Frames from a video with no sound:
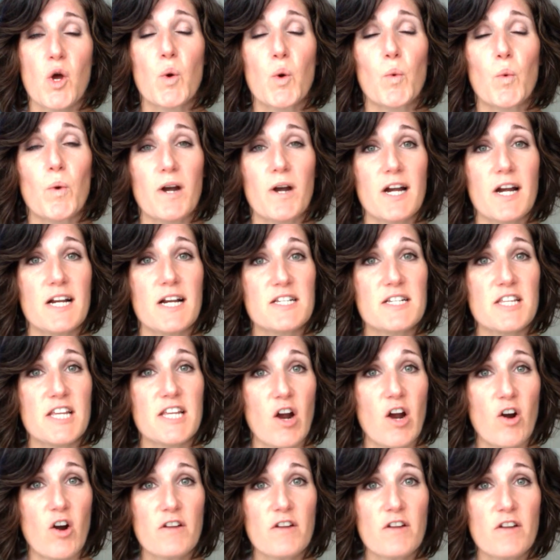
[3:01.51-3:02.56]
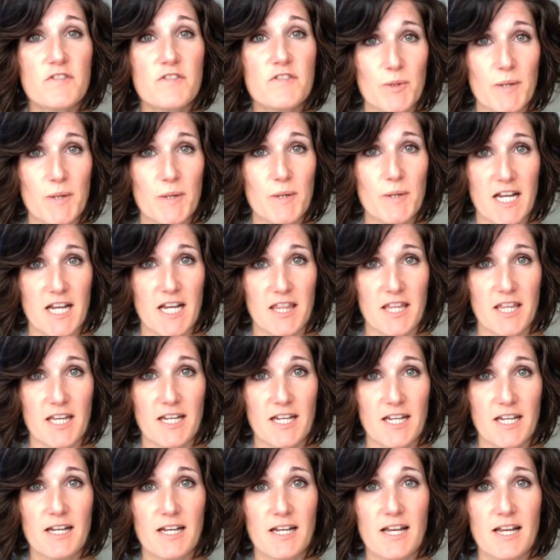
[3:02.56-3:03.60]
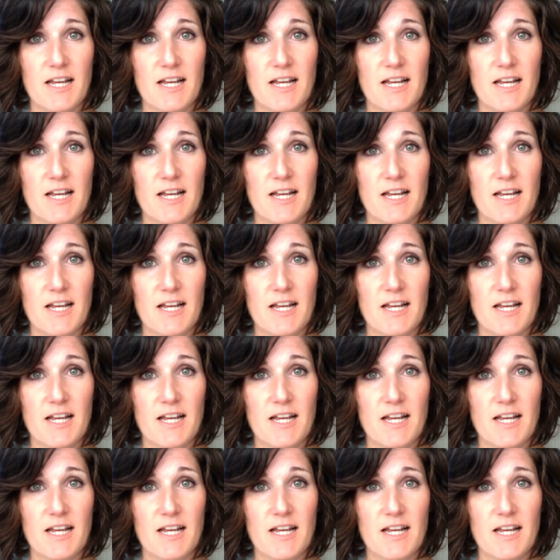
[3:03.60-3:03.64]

whereas the art of doing nothing